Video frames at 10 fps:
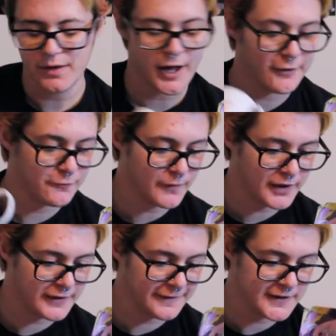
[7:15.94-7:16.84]
I,
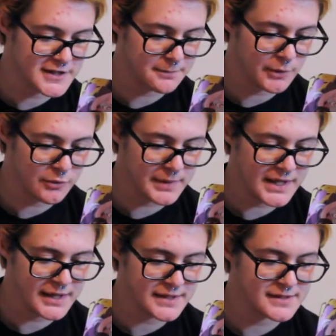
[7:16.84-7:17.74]
I think
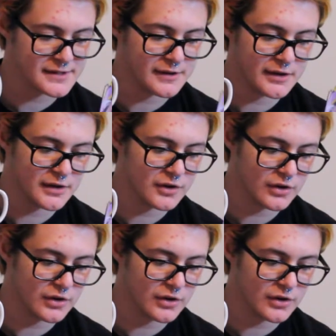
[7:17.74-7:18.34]
Tomomi is the